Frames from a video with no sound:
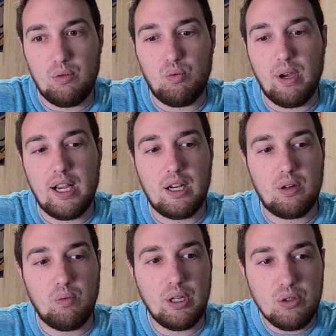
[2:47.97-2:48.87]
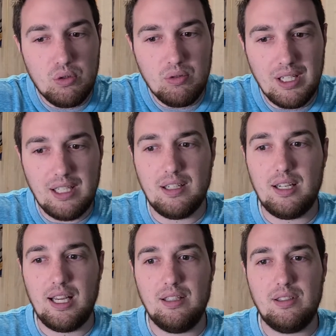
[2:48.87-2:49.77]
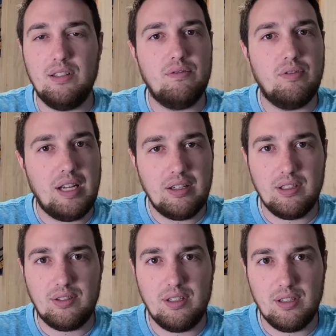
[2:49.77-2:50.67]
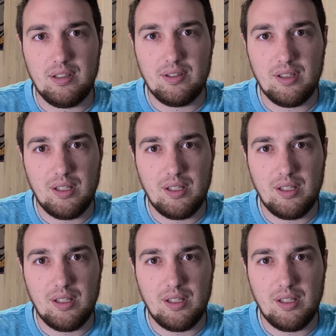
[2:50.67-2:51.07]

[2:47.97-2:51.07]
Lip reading: where we do need to take sin very seriously,